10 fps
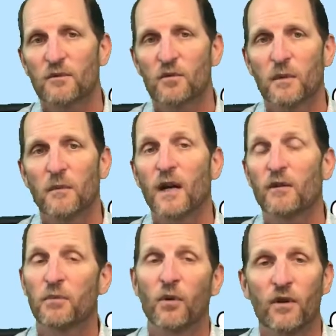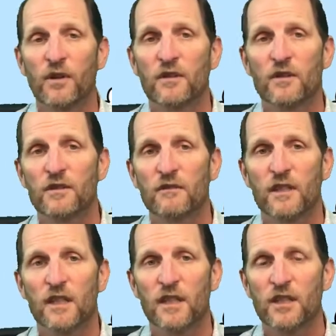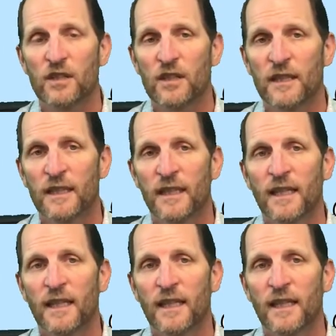we might report a conducive condition